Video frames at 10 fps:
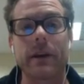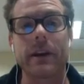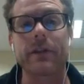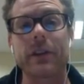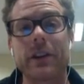and
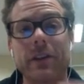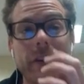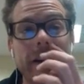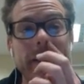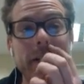if you need to
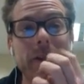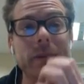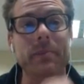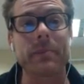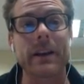find this,
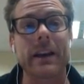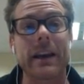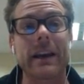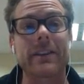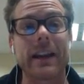
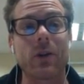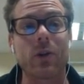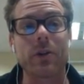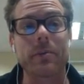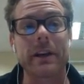it's now
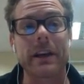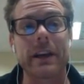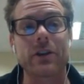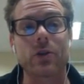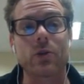going to be
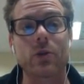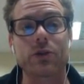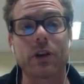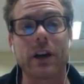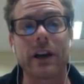in your Google
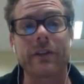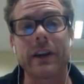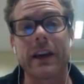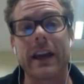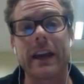Drive,
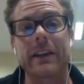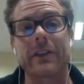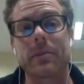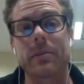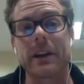and it's
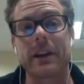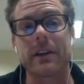going to be